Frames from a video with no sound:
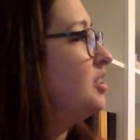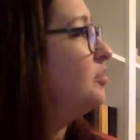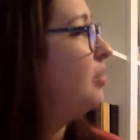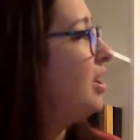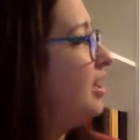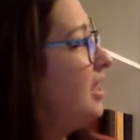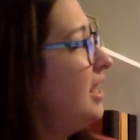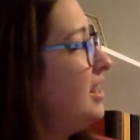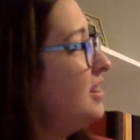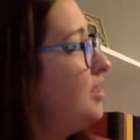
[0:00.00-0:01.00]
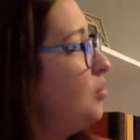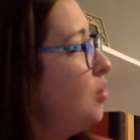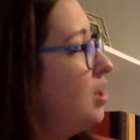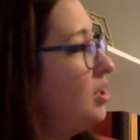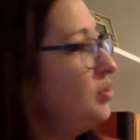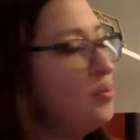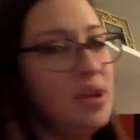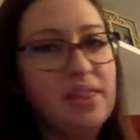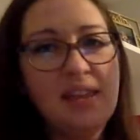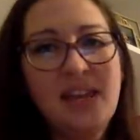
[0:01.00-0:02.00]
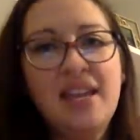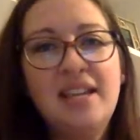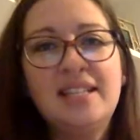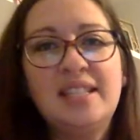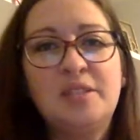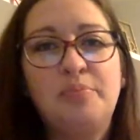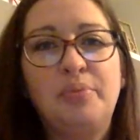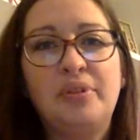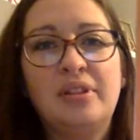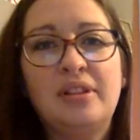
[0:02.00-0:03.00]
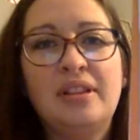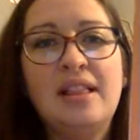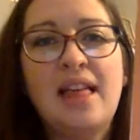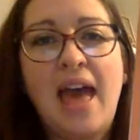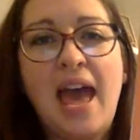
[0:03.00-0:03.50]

Jabari hit the water with a splash.